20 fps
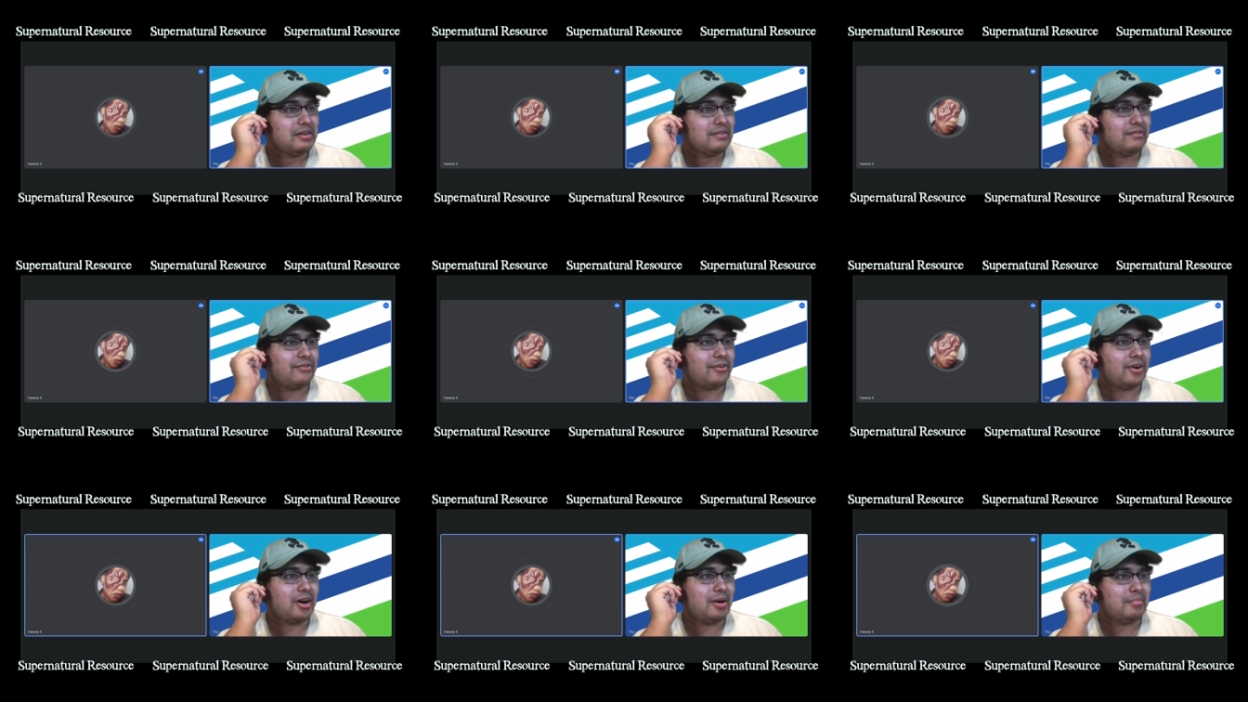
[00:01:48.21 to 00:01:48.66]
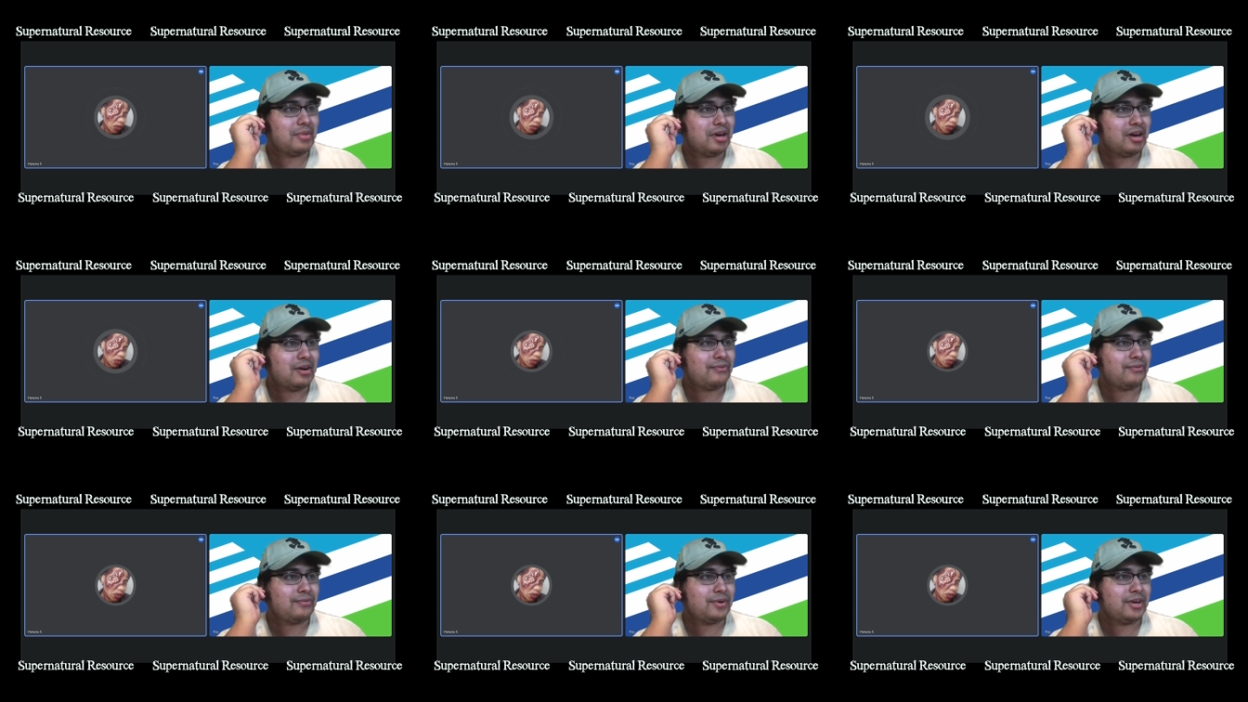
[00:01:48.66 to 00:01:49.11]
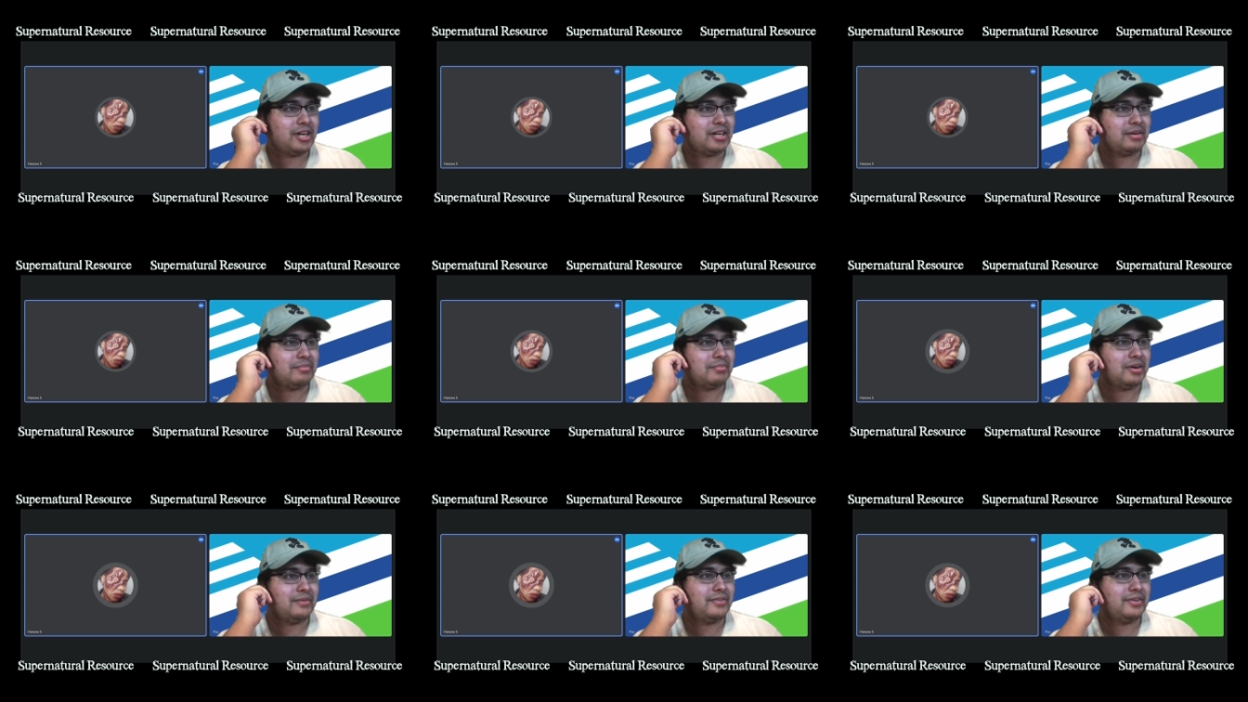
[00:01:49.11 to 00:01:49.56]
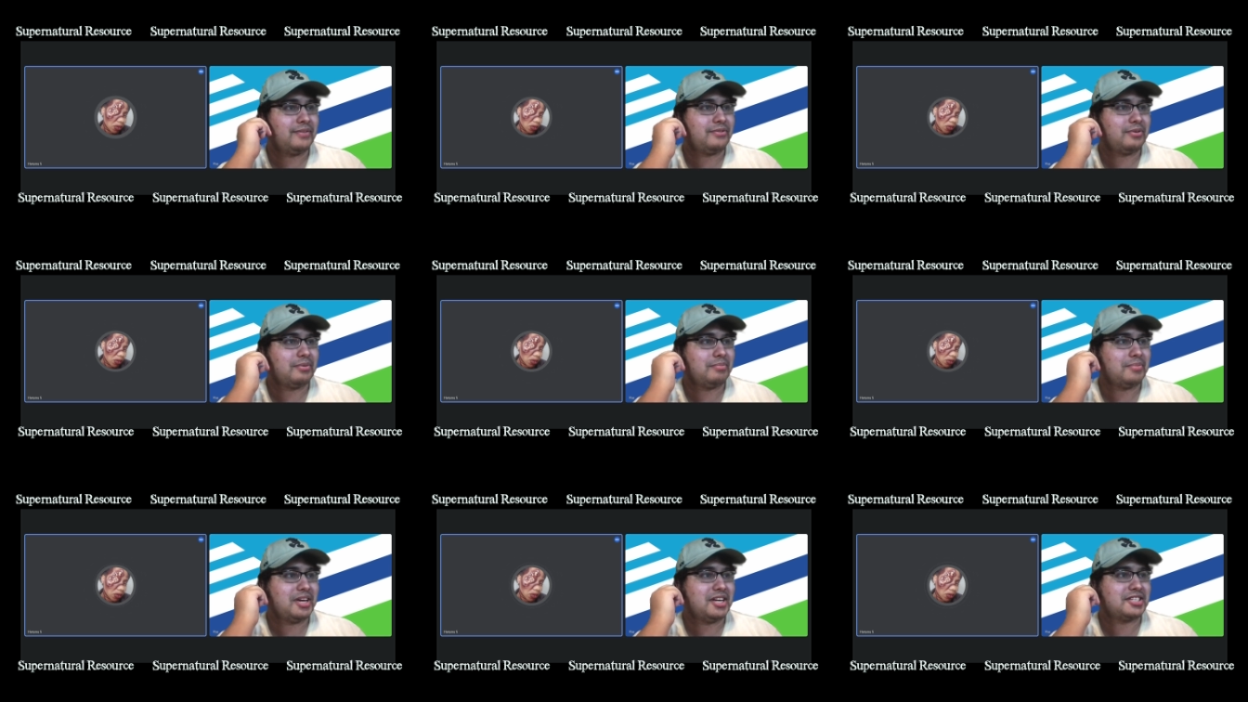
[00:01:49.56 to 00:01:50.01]
from a Freedom of
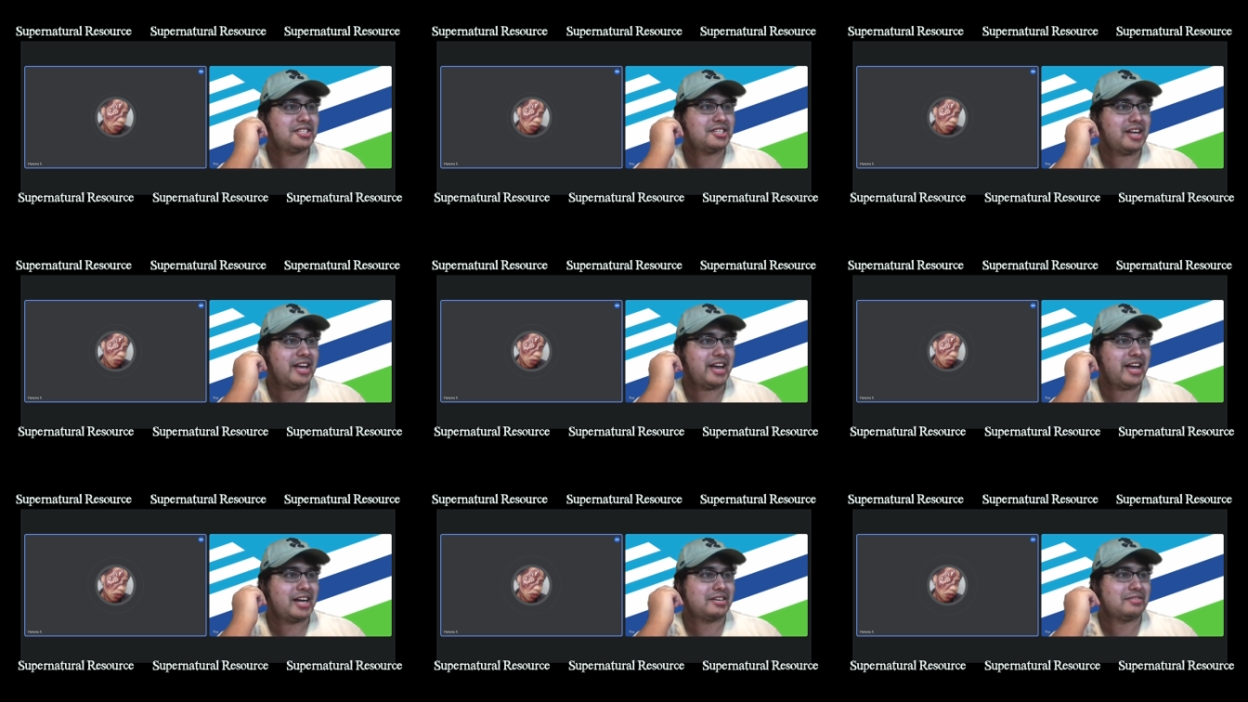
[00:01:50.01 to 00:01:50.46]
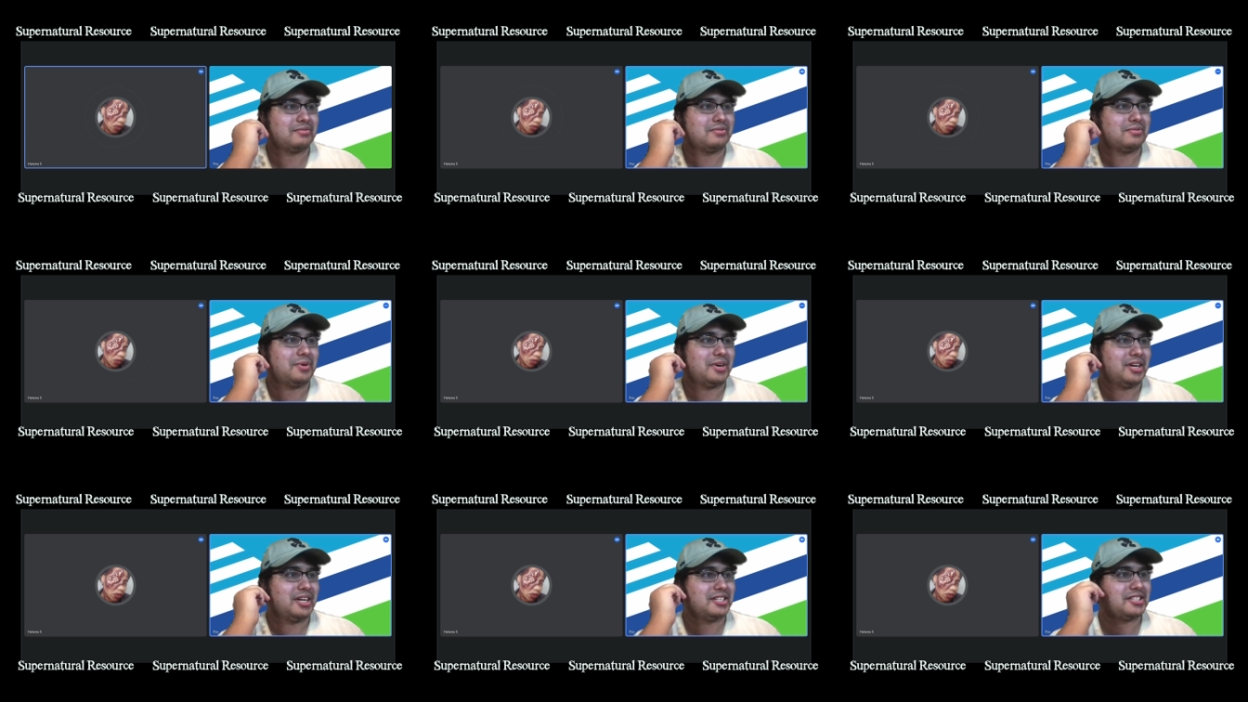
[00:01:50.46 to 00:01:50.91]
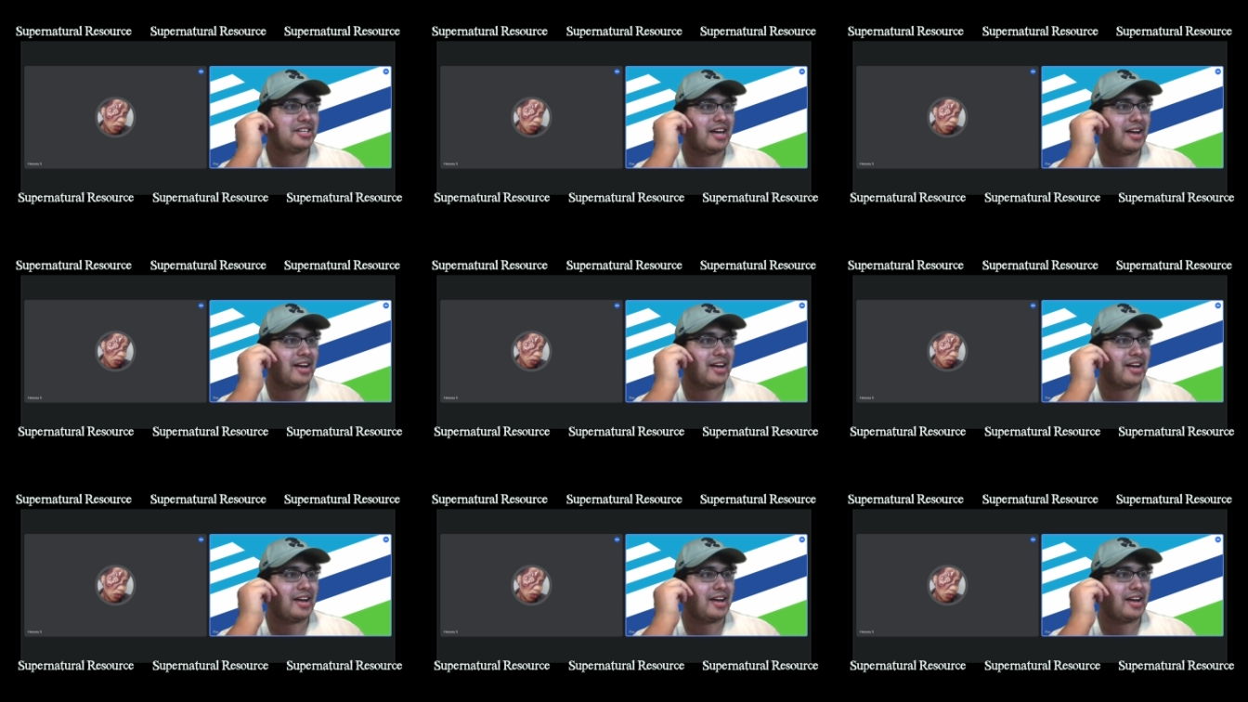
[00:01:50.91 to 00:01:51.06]
Information Act request